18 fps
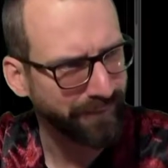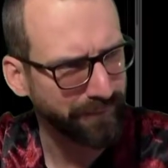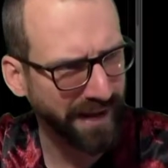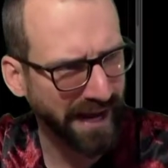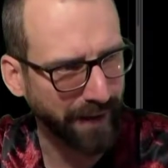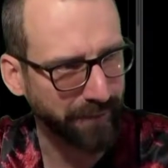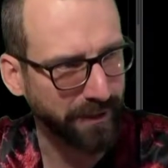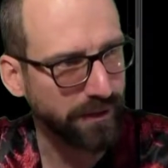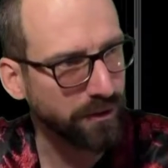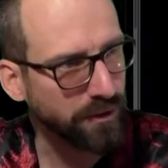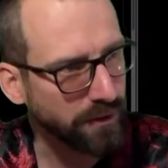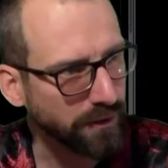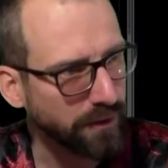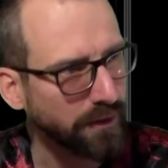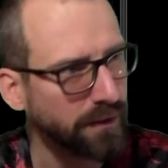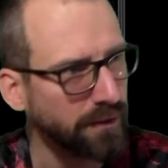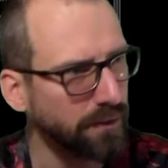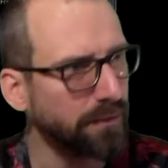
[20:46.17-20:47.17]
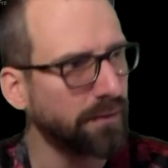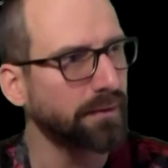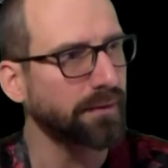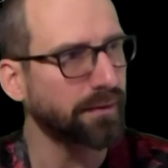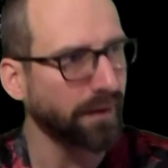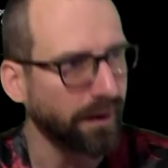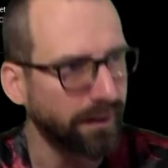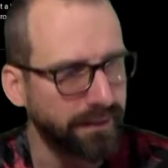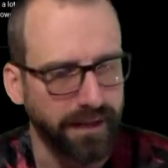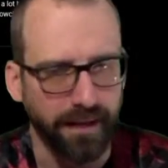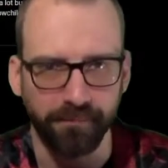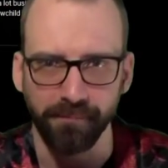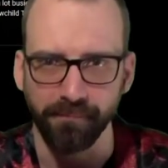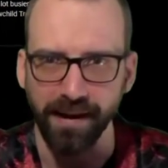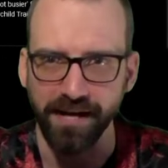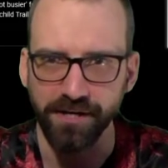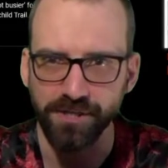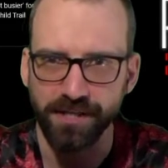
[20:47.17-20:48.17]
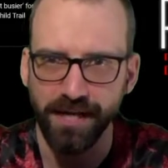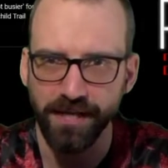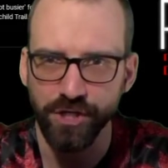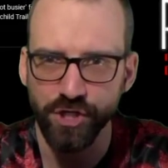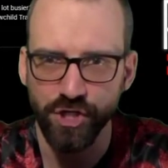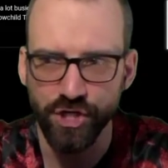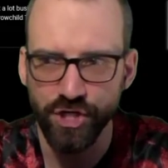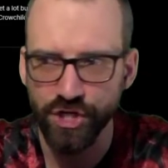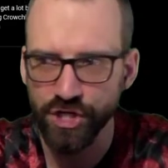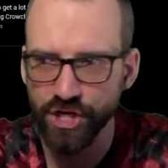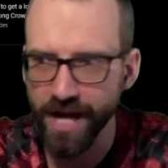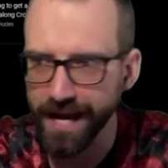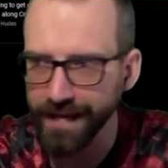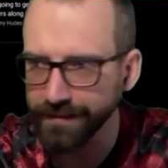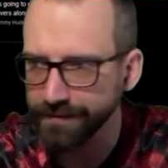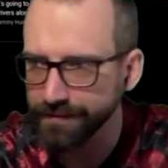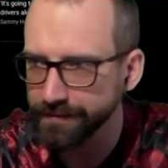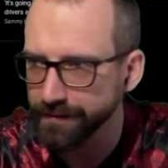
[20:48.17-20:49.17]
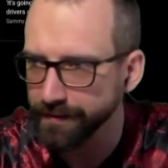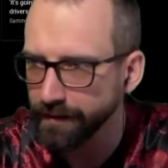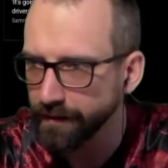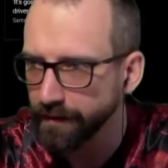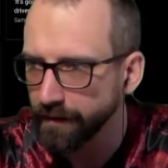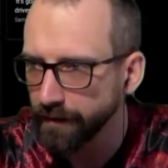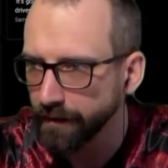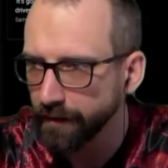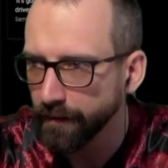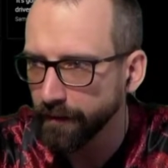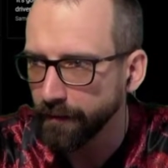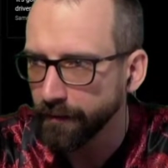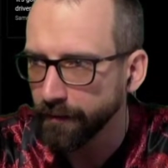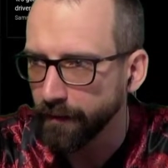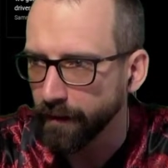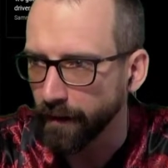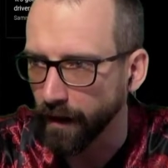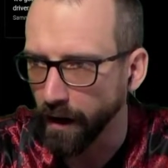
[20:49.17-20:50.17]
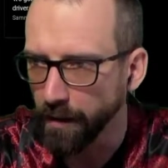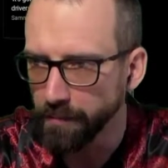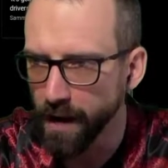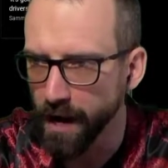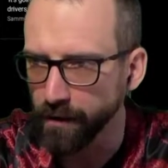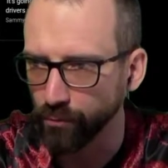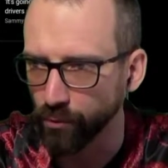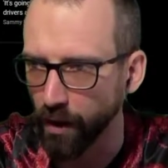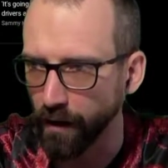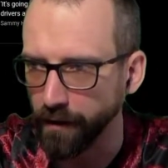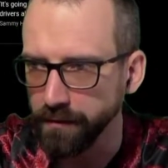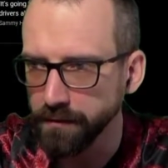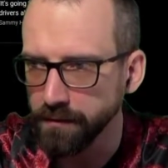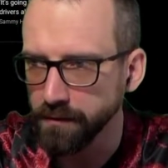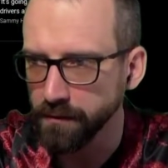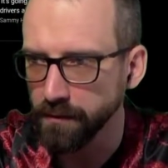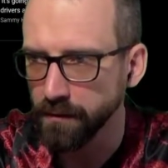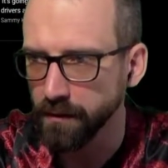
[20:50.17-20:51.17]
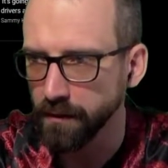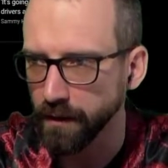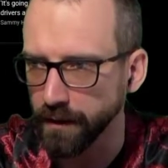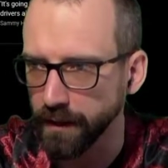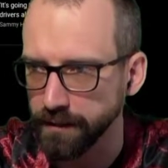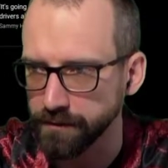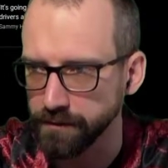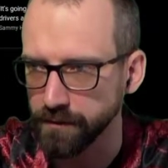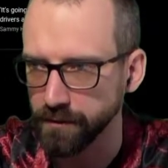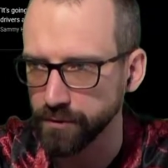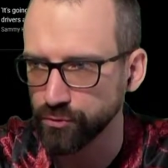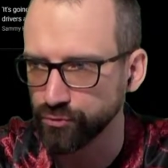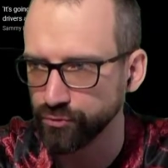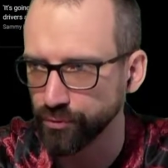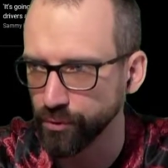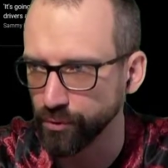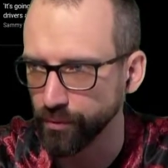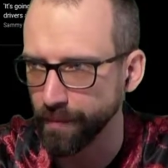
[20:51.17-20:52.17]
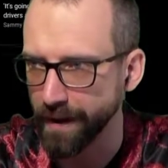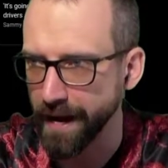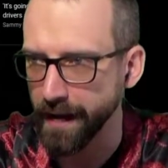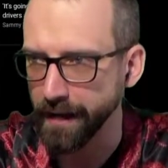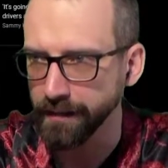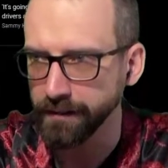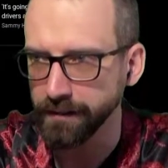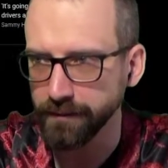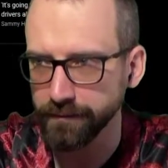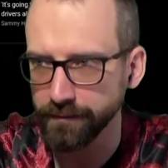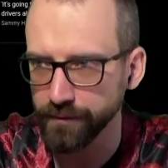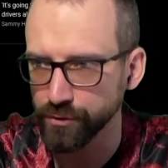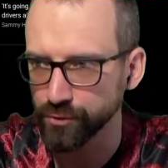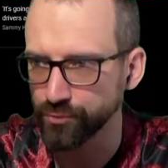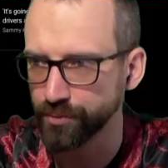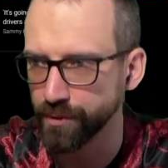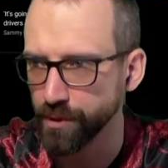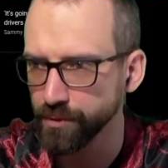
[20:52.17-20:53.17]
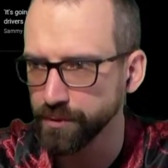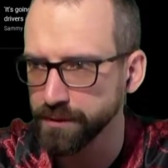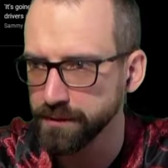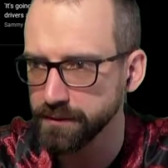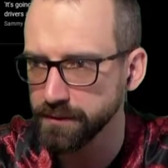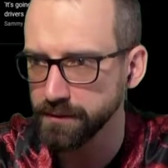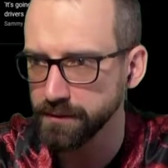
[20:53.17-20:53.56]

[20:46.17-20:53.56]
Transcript: Bam! Can you goddamn imagine that shit? I may run against the true man, the true